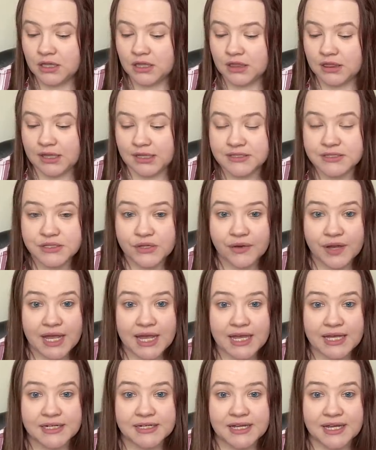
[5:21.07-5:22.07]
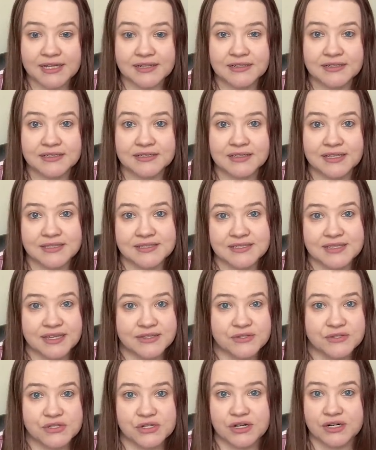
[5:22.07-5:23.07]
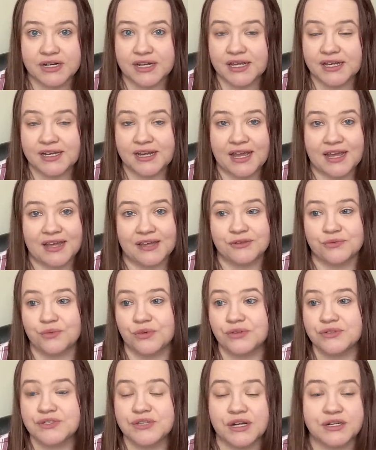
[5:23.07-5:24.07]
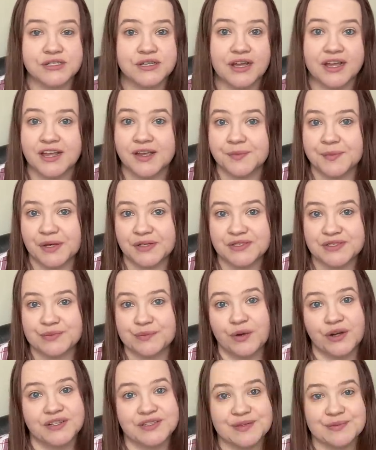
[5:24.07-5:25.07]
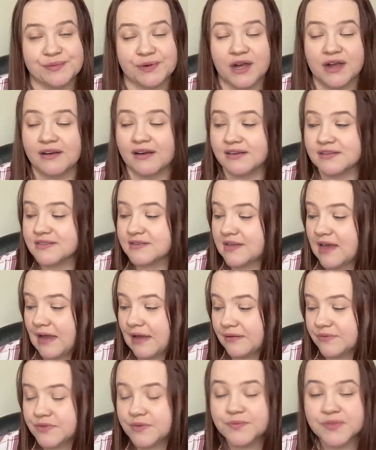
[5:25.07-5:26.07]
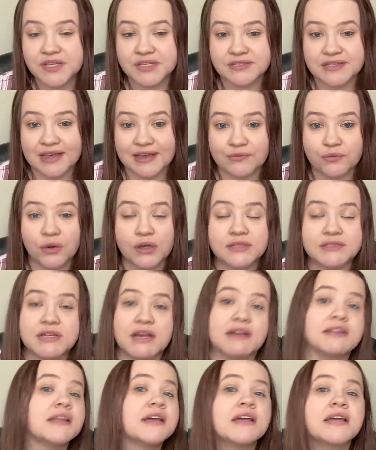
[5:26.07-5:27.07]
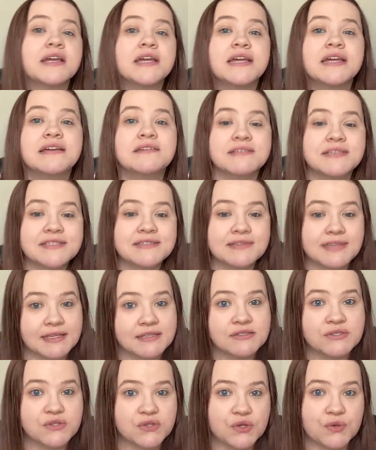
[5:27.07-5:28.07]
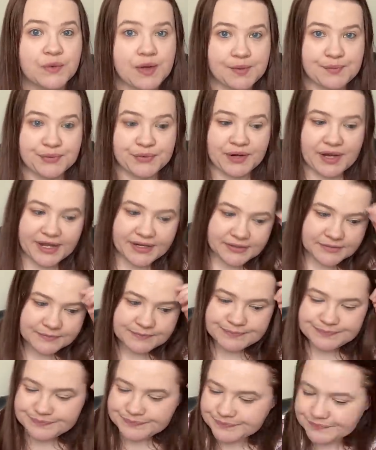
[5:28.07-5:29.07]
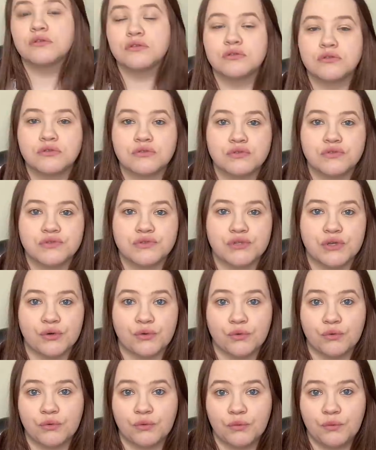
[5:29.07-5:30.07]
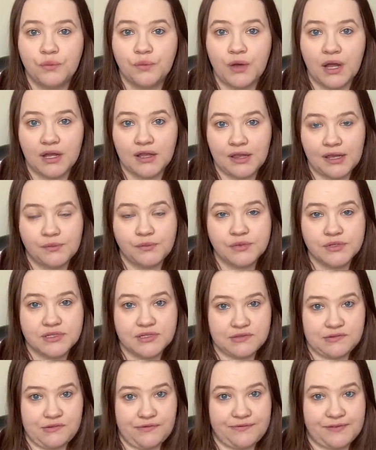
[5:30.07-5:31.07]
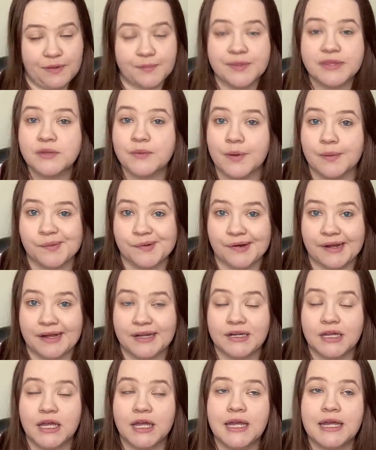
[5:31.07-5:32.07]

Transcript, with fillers: let's go ahead and let's get started, and we'll start talking about some works in progress, um, some things I have worked on since the WIP Parade. So while I was filming the WIP Parade,